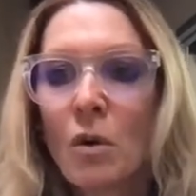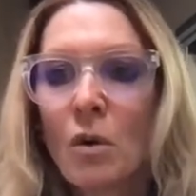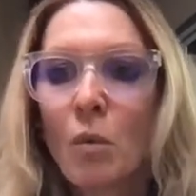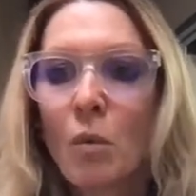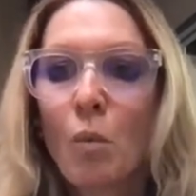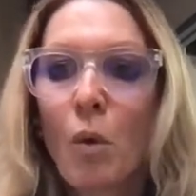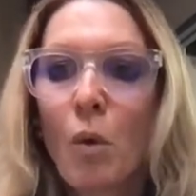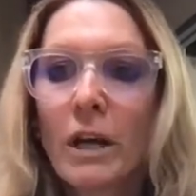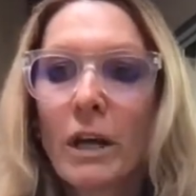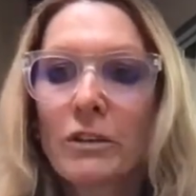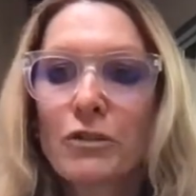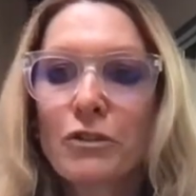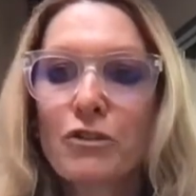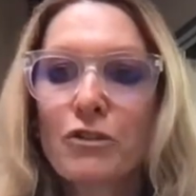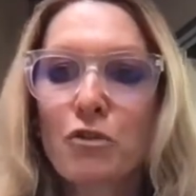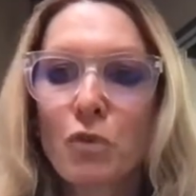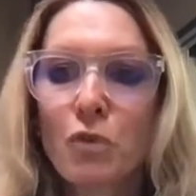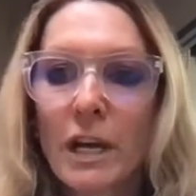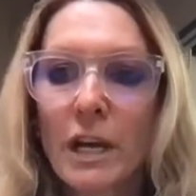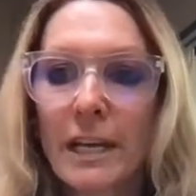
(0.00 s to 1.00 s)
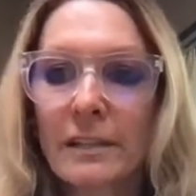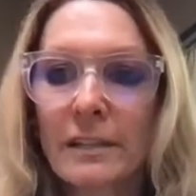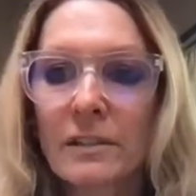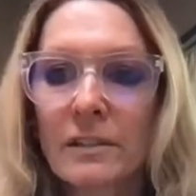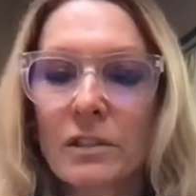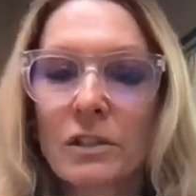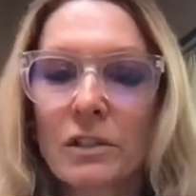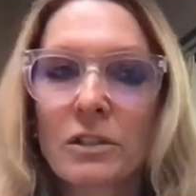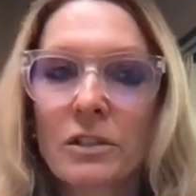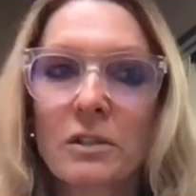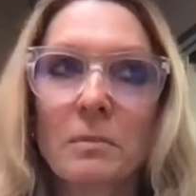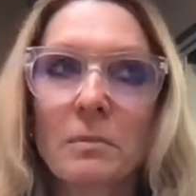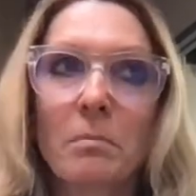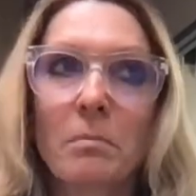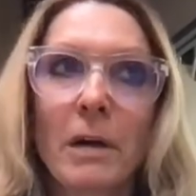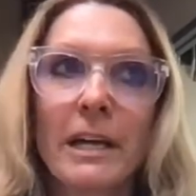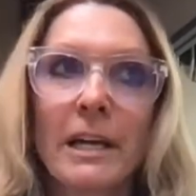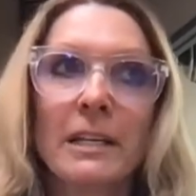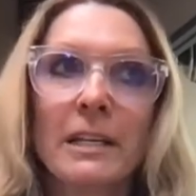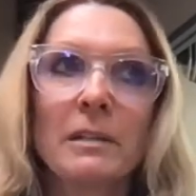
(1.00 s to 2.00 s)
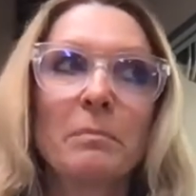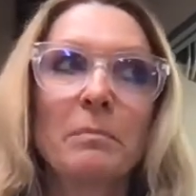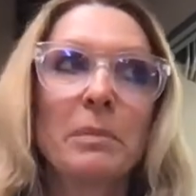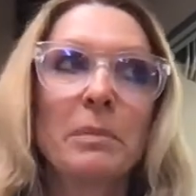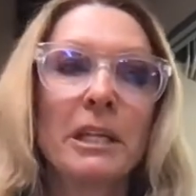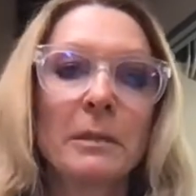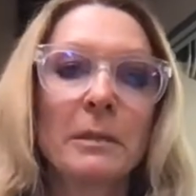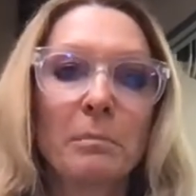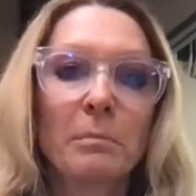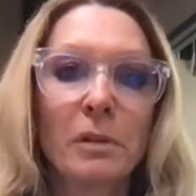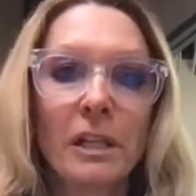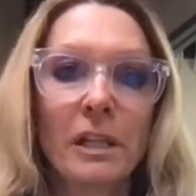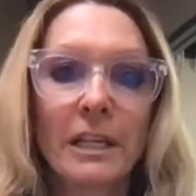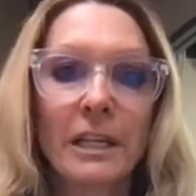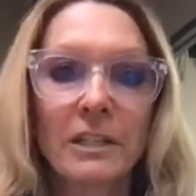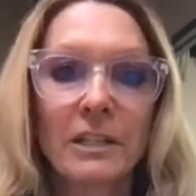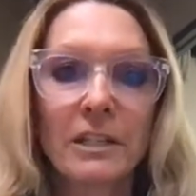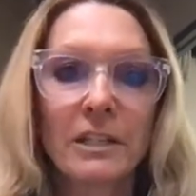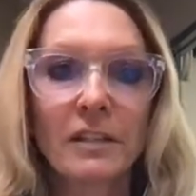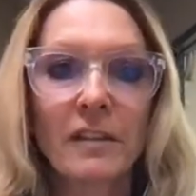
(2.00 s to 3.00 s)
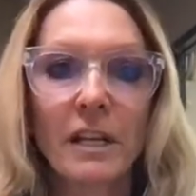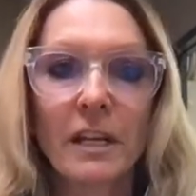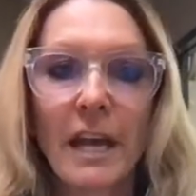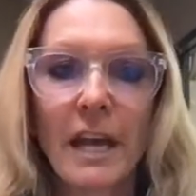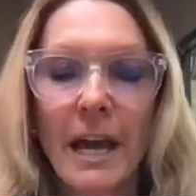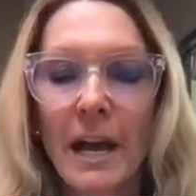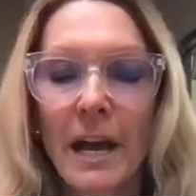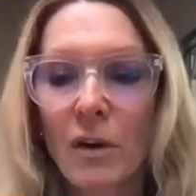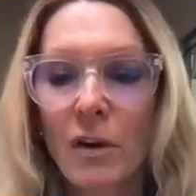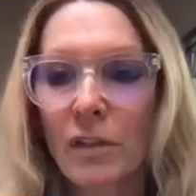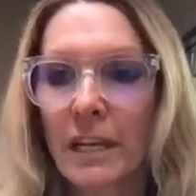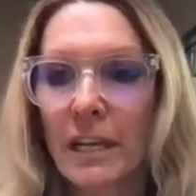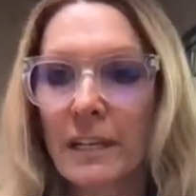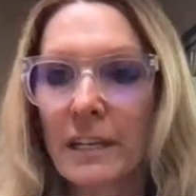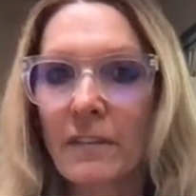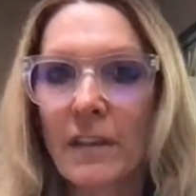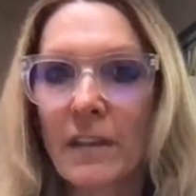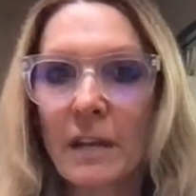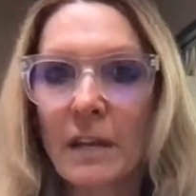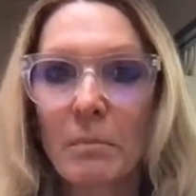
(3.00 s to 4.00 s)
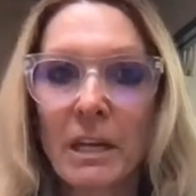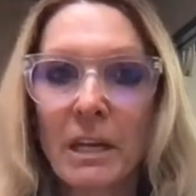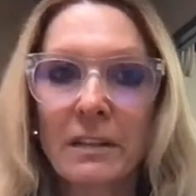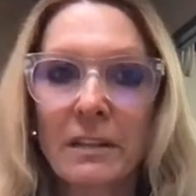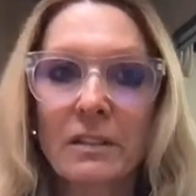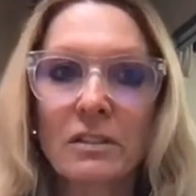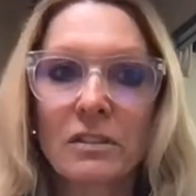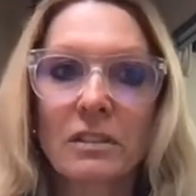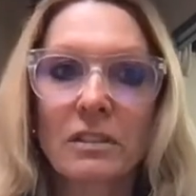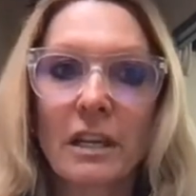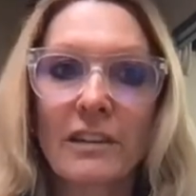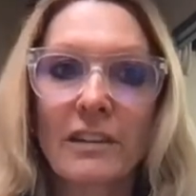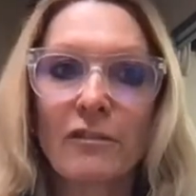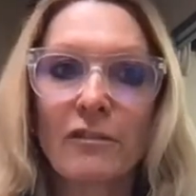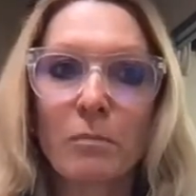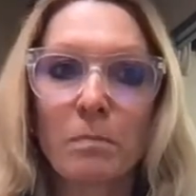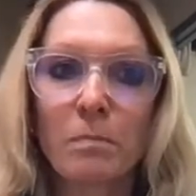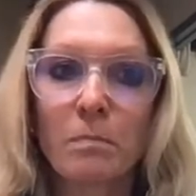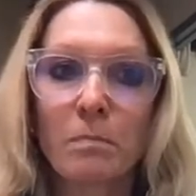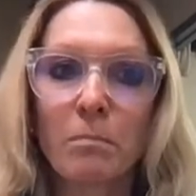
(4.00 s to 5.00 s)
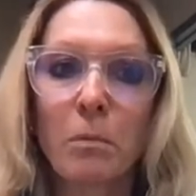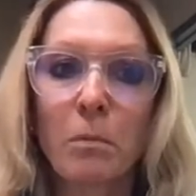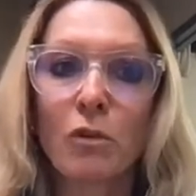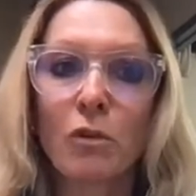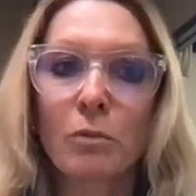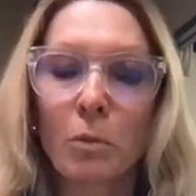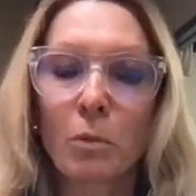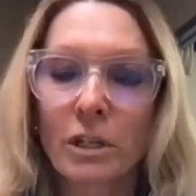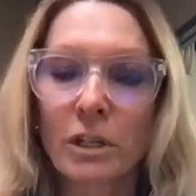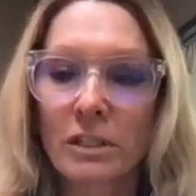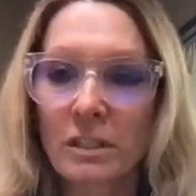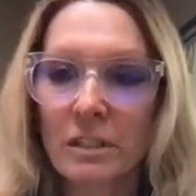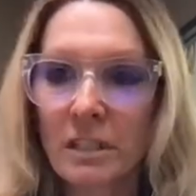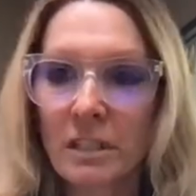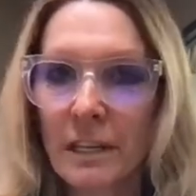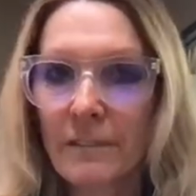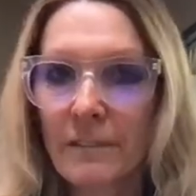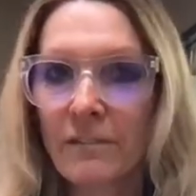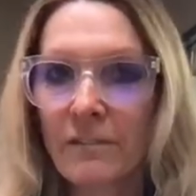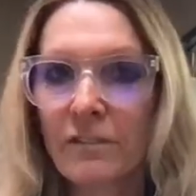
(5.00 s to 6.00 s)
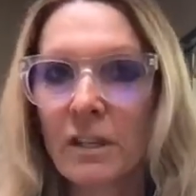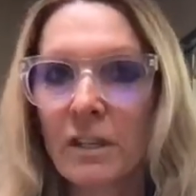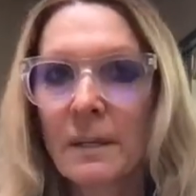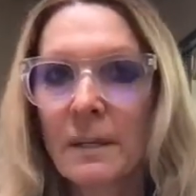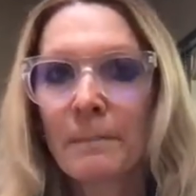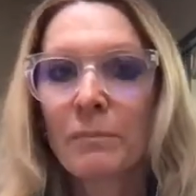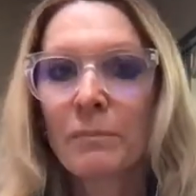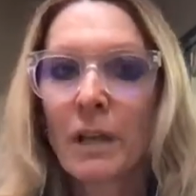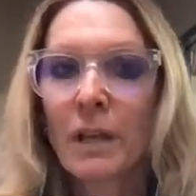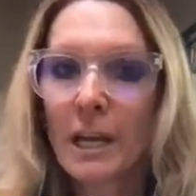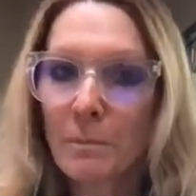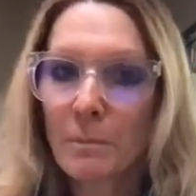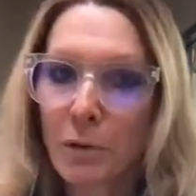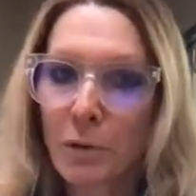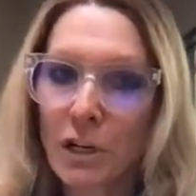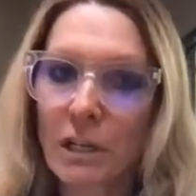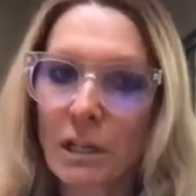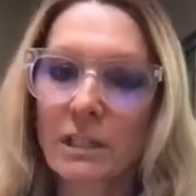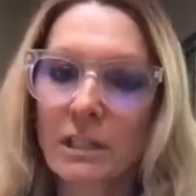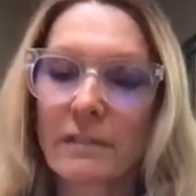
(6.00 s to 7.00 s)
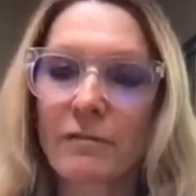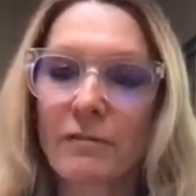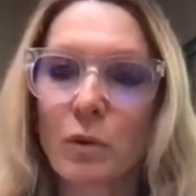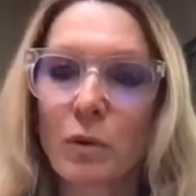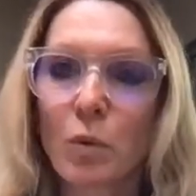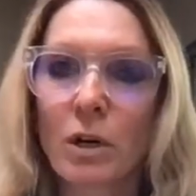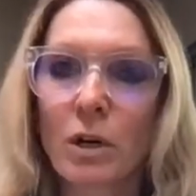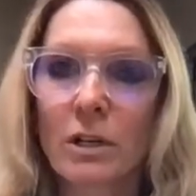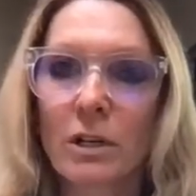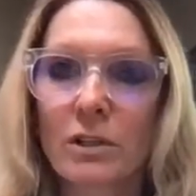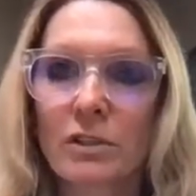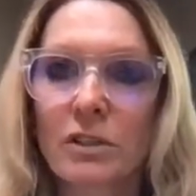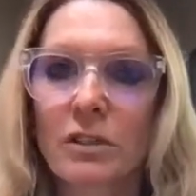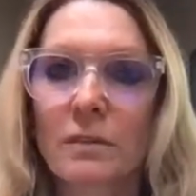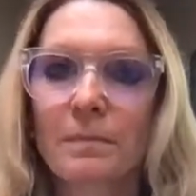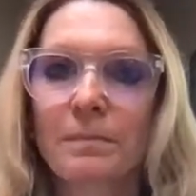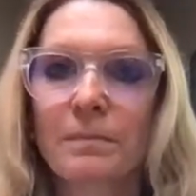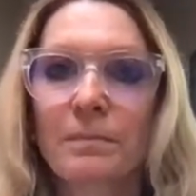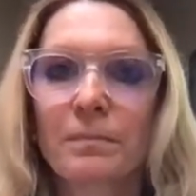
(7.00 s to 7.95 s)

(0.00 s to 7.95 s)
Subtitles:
what trends might be in place and then how they can then make the site both more safe and productive for workers.